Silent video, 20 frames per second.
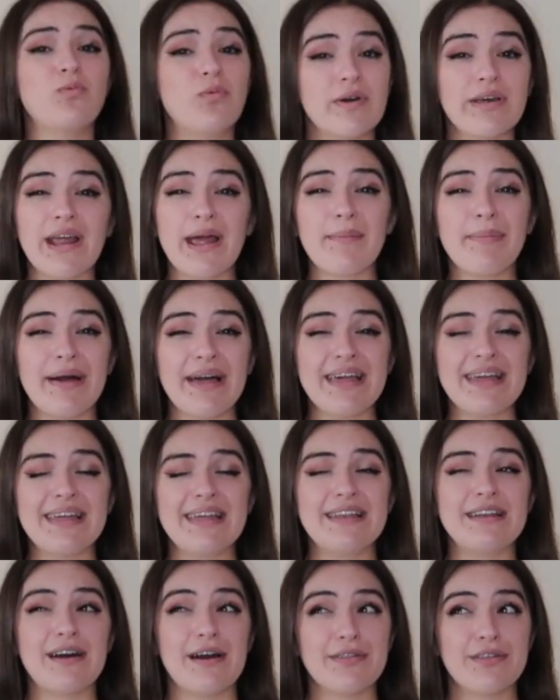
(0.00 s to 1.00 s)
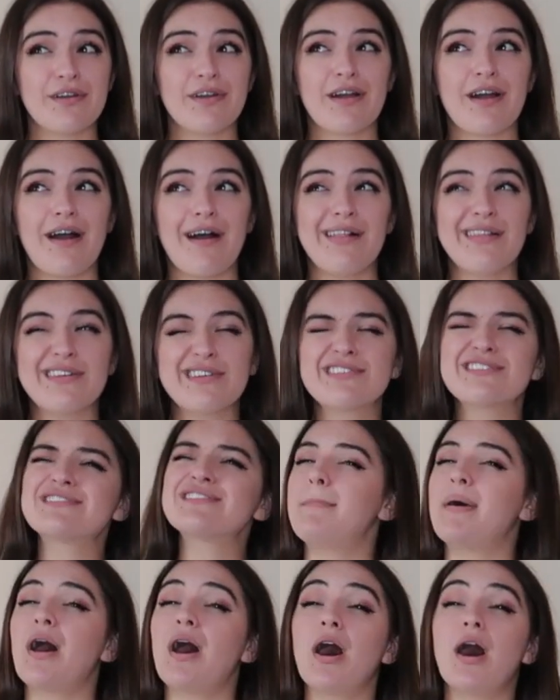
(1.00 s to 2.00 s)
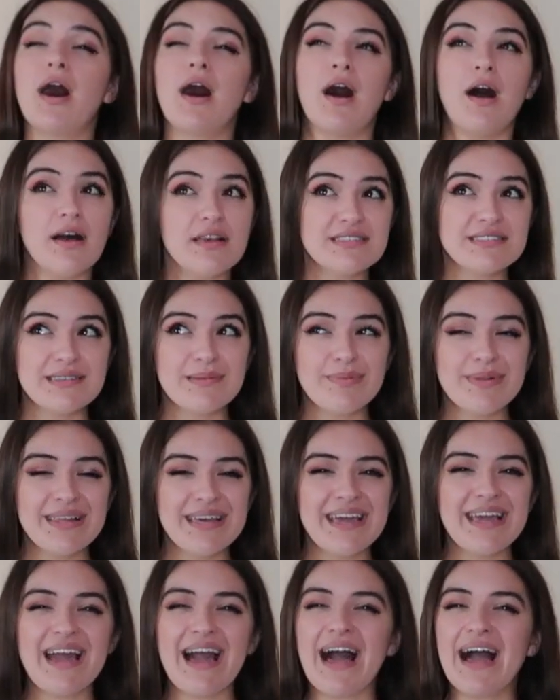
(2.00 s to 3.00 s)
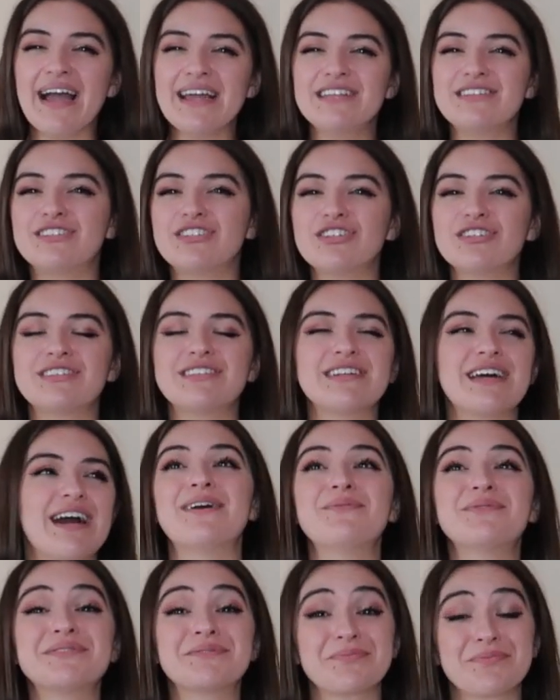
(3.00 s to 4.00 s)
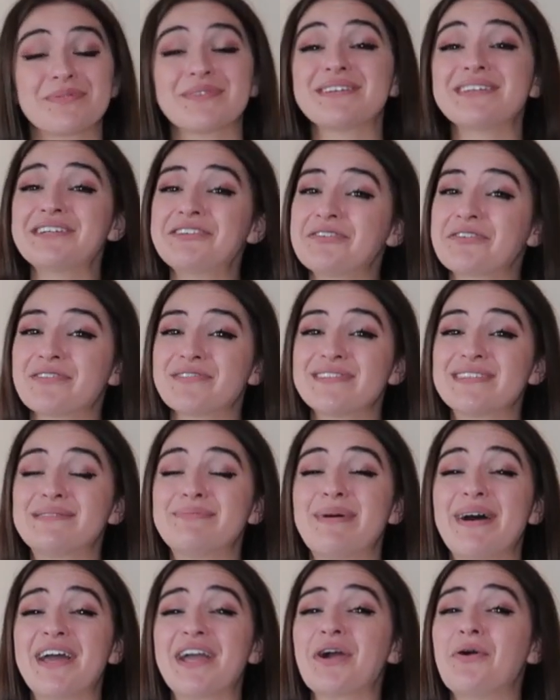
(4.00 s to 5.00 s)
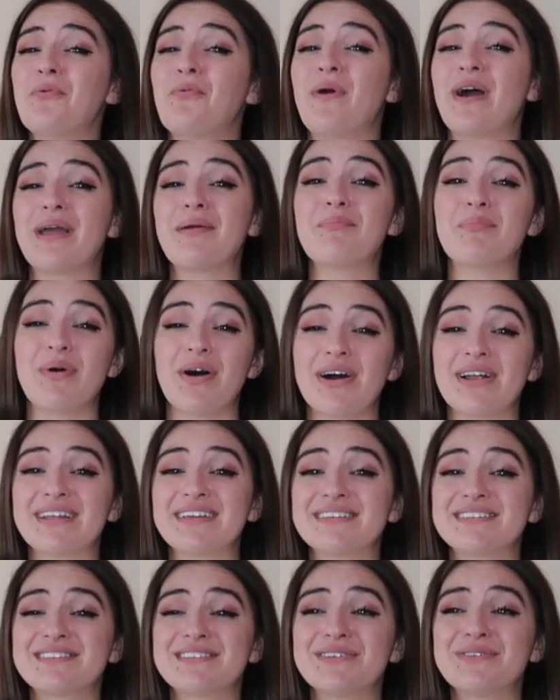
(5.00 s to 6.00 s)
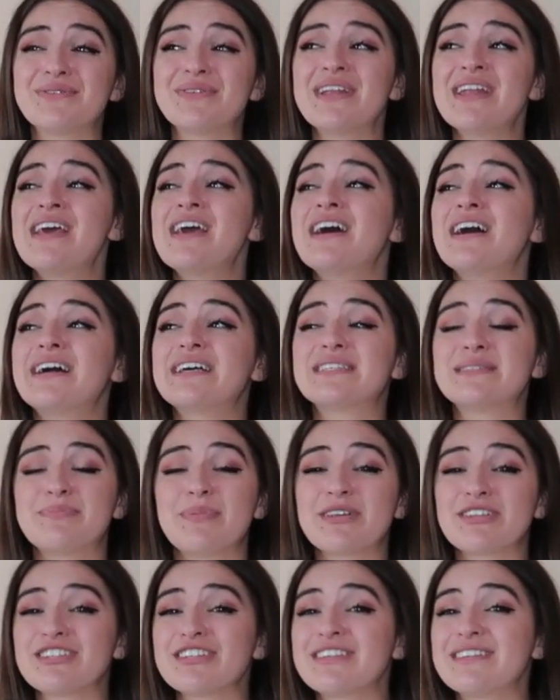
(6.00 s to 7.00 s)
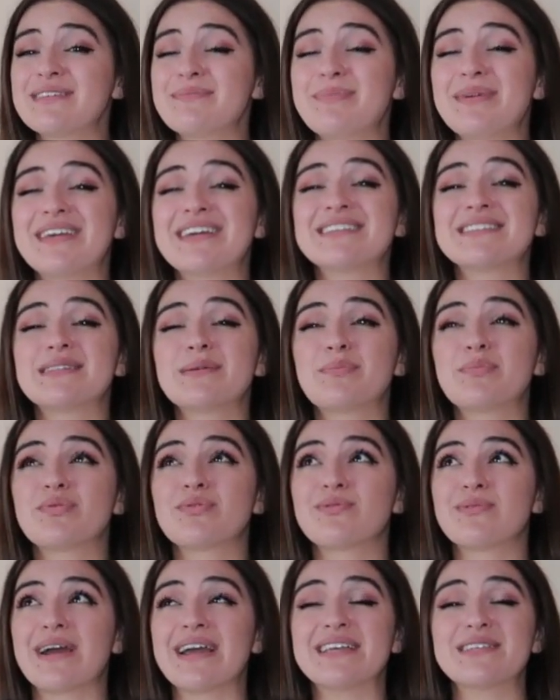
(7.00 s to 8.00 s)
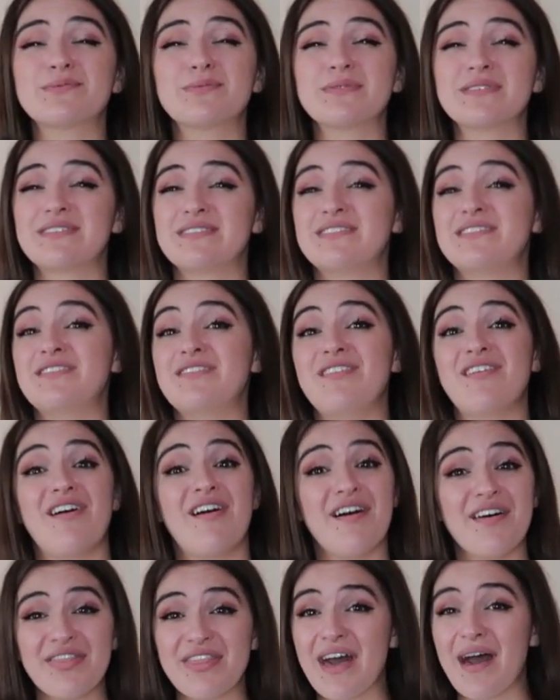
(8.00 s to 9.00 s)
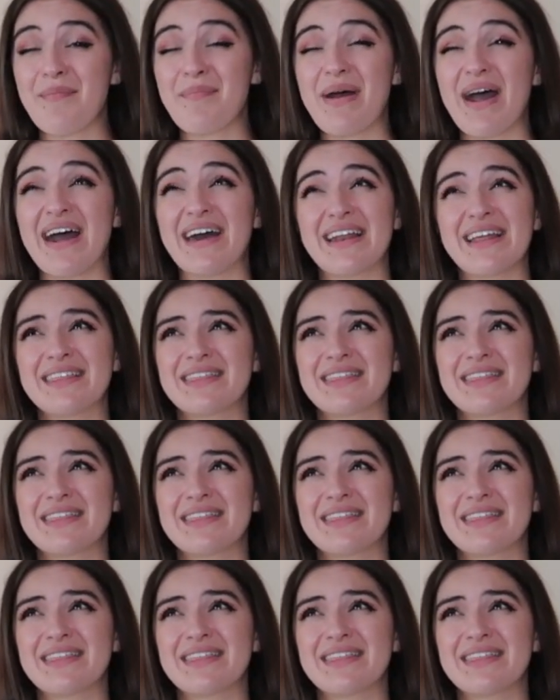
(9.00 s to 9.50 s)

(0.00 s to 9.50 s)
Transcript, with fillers: Would I buy it in other colors? Possibly. I just, I was really nervous buying a white bodysuit, especially because the price was not that bad.